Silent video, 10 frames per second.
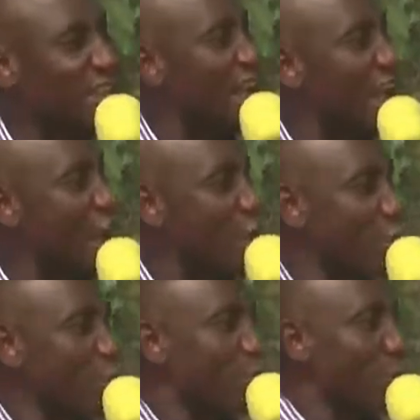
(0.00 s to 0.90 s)
I
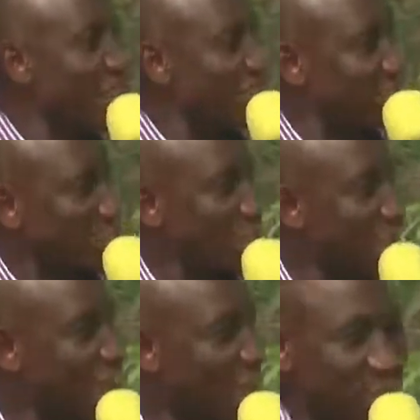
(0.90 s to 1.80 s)
will bring 2
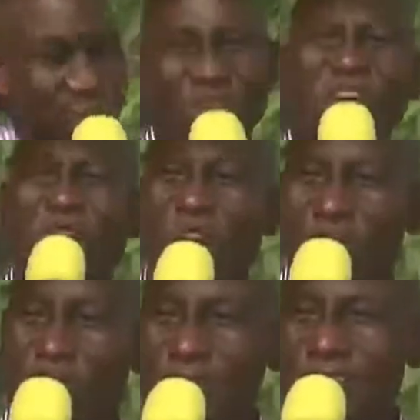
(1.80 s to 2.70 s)
cows
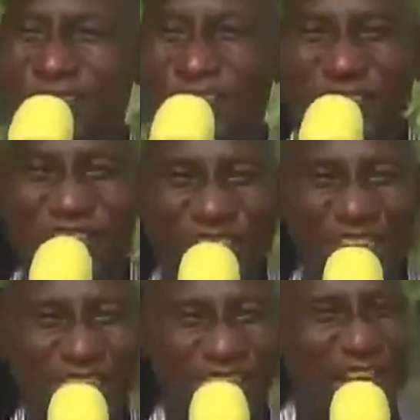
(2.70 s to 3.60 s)
of
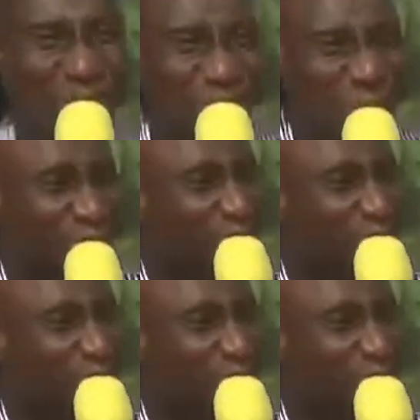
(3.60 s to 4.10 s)
600,000.